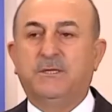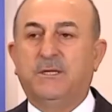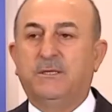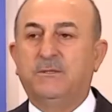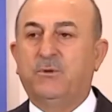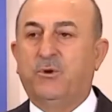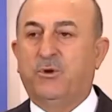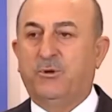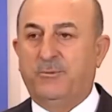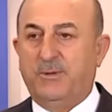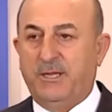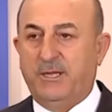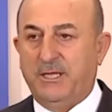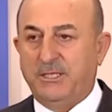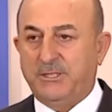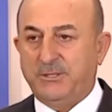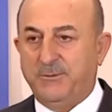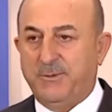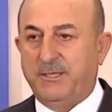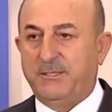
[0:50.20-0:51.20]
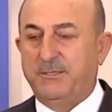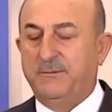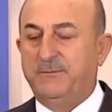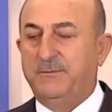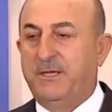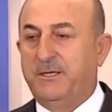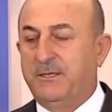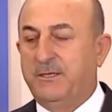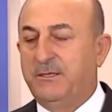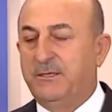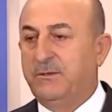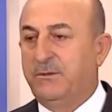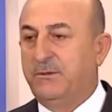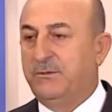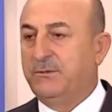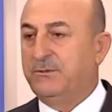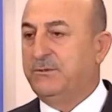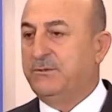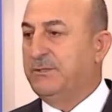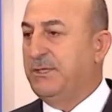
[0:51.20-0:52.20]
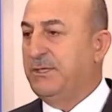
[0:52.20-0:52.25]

these plans in the coming months.